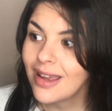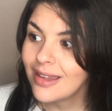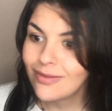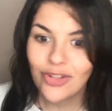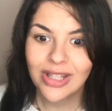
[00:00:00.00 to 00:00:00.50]

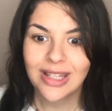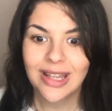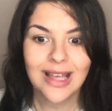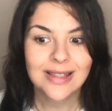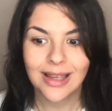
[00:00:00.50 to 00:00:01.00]
and really
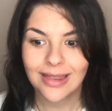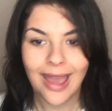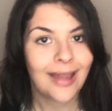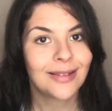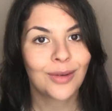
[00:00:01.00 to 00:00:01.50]
that's like
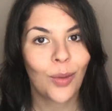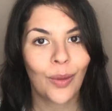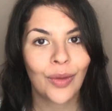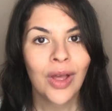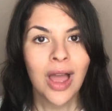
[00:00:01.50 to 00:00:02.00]
the end
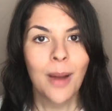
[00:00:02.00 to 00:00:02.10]
goal.